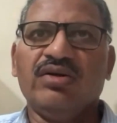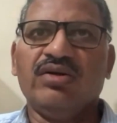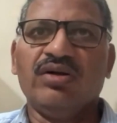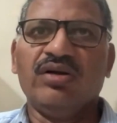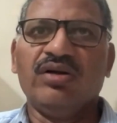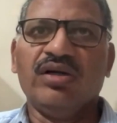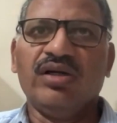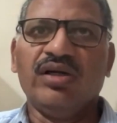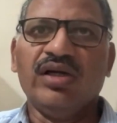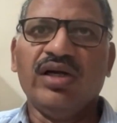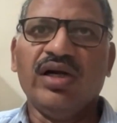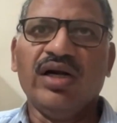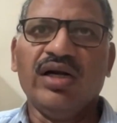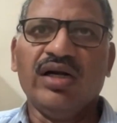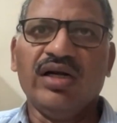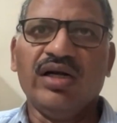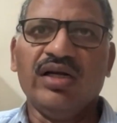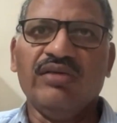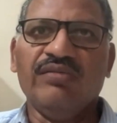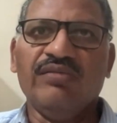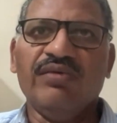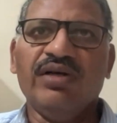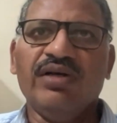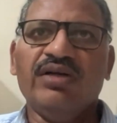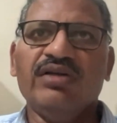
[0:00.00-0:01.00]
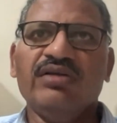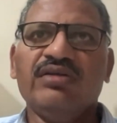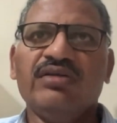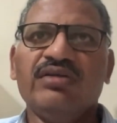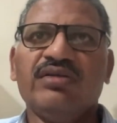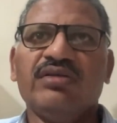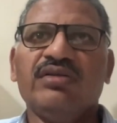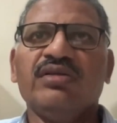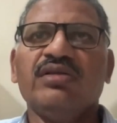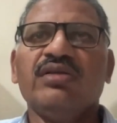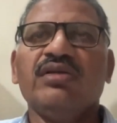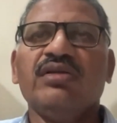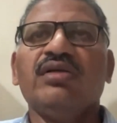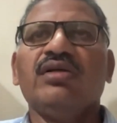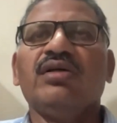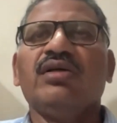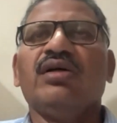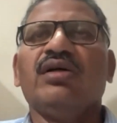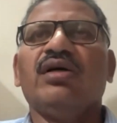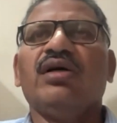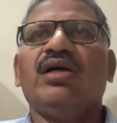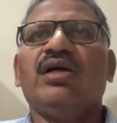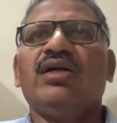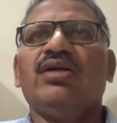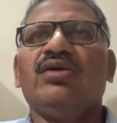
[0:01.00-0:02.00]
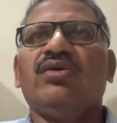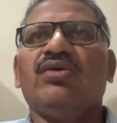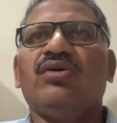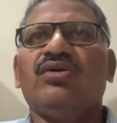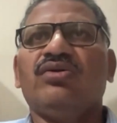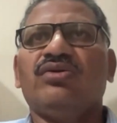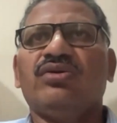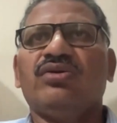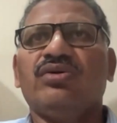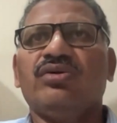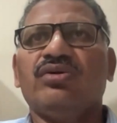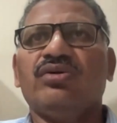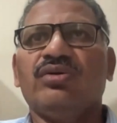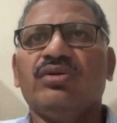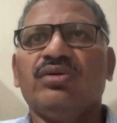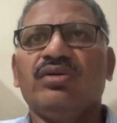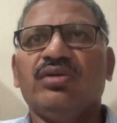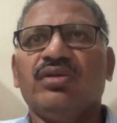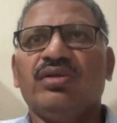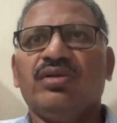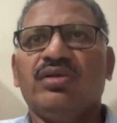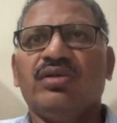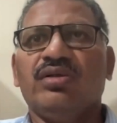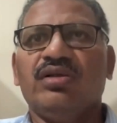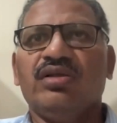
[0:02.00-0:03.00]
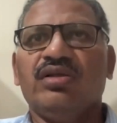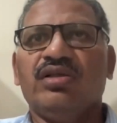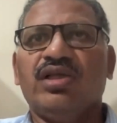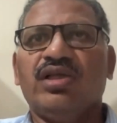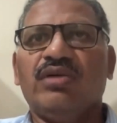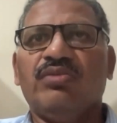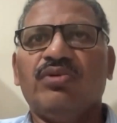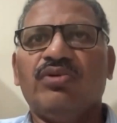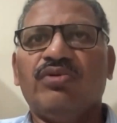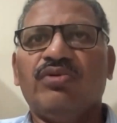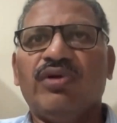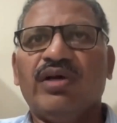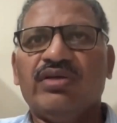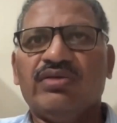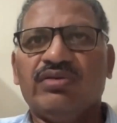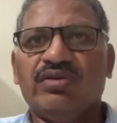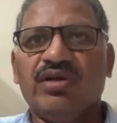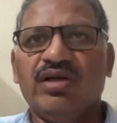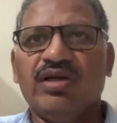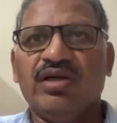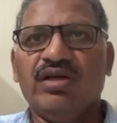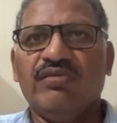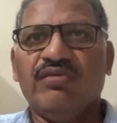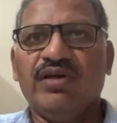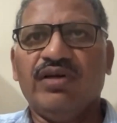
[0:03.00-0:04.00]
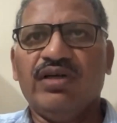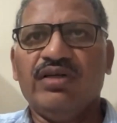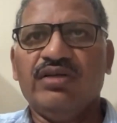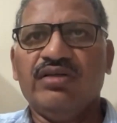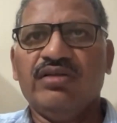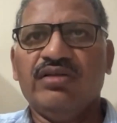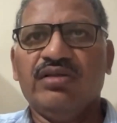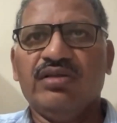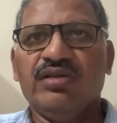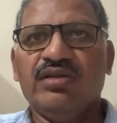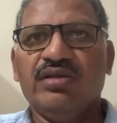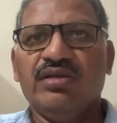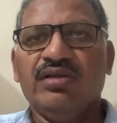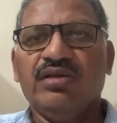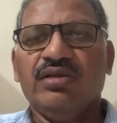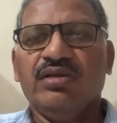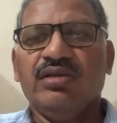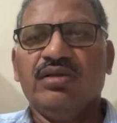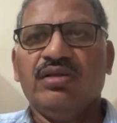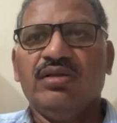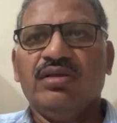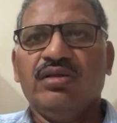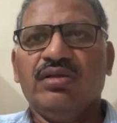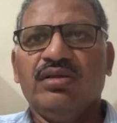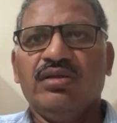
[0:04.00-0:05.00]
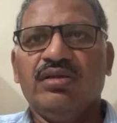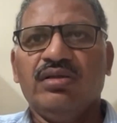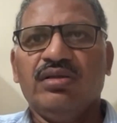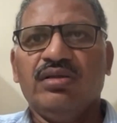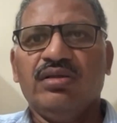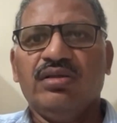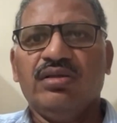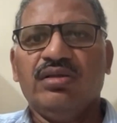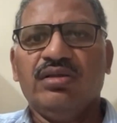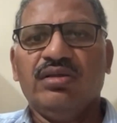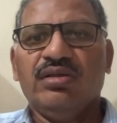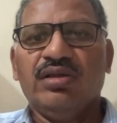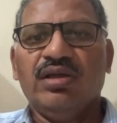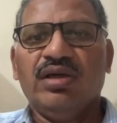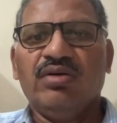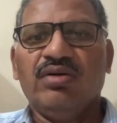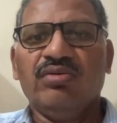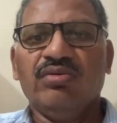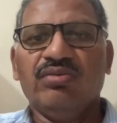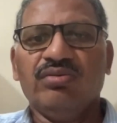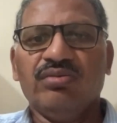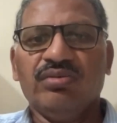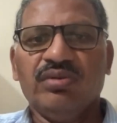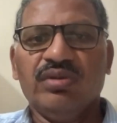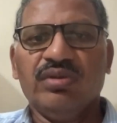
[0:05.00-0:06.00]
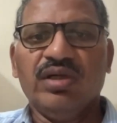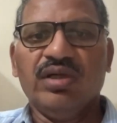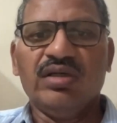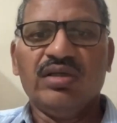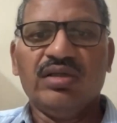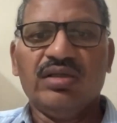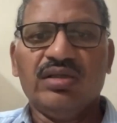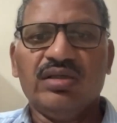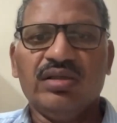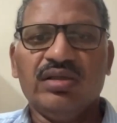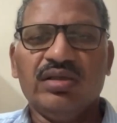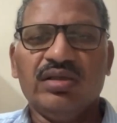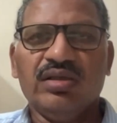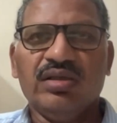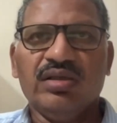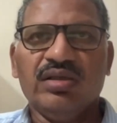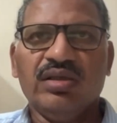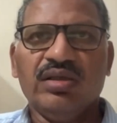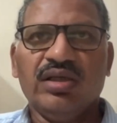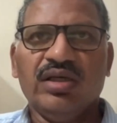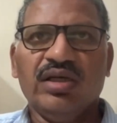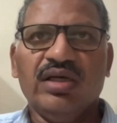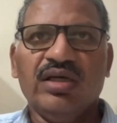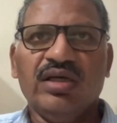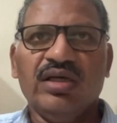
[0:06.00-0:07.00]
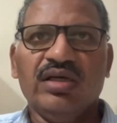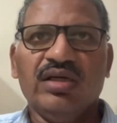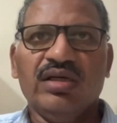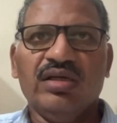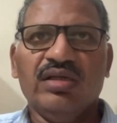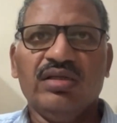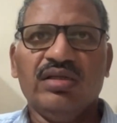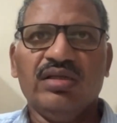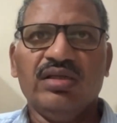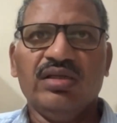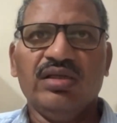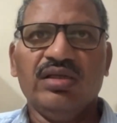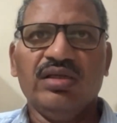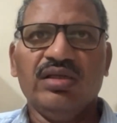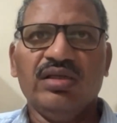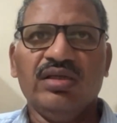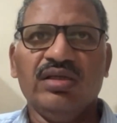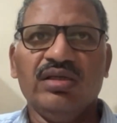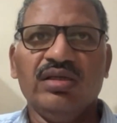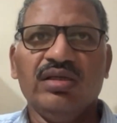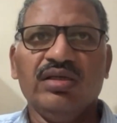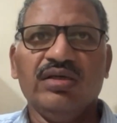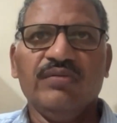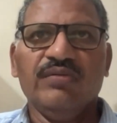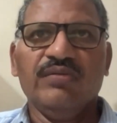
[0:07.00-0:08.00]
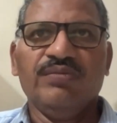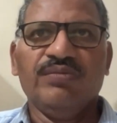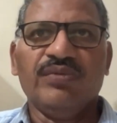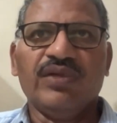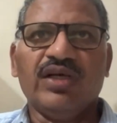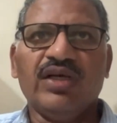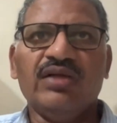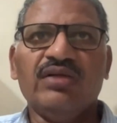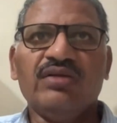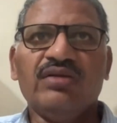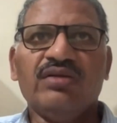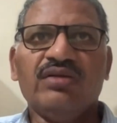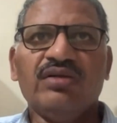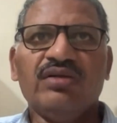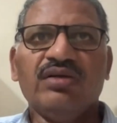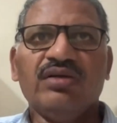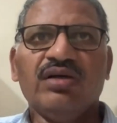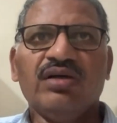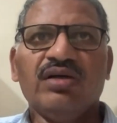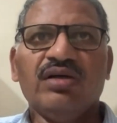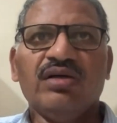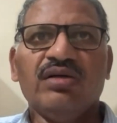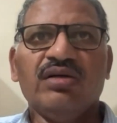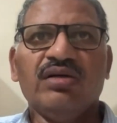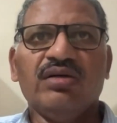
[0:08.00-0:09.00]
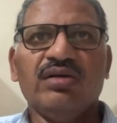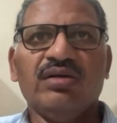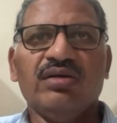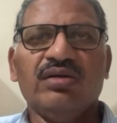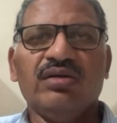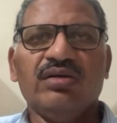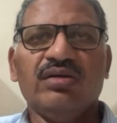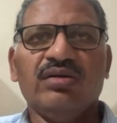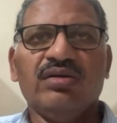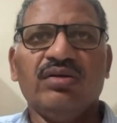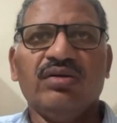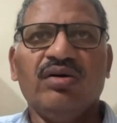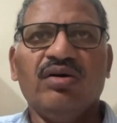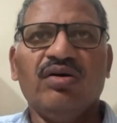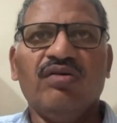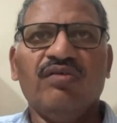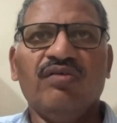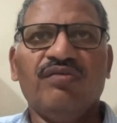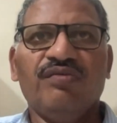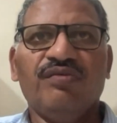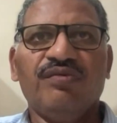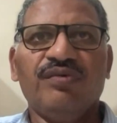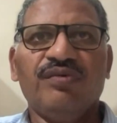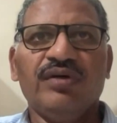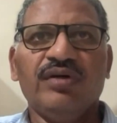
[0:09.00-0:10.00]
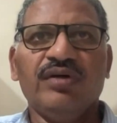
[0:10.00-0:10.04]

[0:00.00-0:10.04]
coronary artery events and also the cerebrovascular events. Uh, now that uh, again uh, the concern of